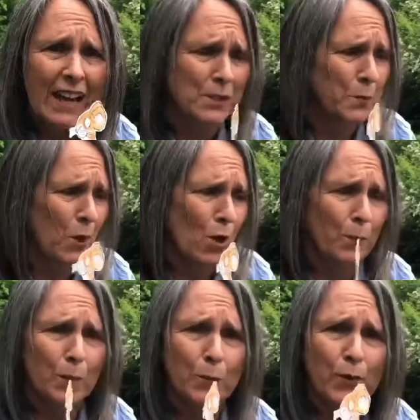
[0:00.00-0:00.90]
has
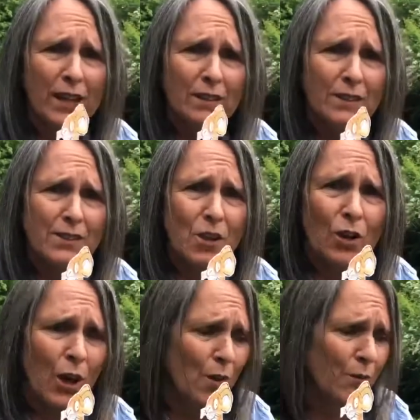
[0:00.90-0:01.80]
purple prickles
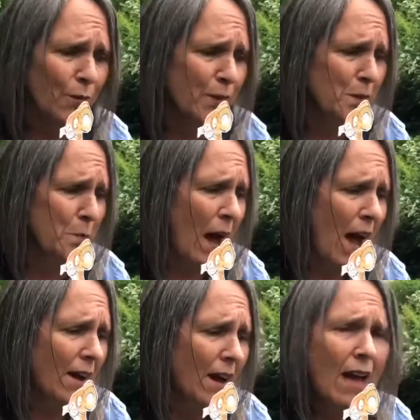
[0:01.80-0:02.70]
all over his
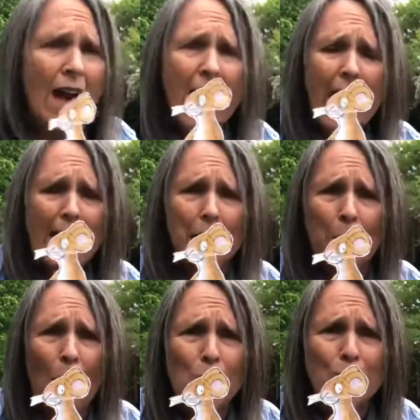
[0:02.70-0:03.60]
back. Help,
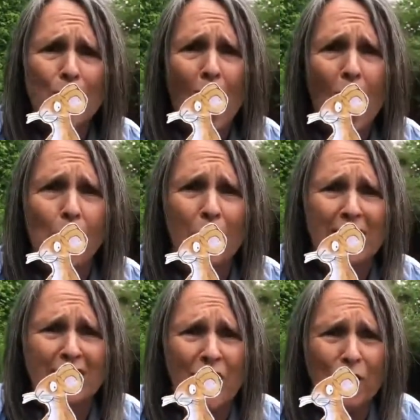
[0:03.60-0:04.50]
oh no,
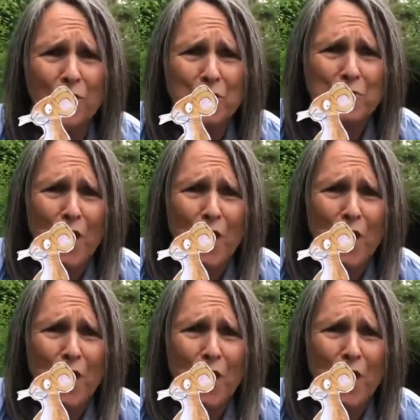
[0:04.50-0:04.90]
it's a Gruffalo.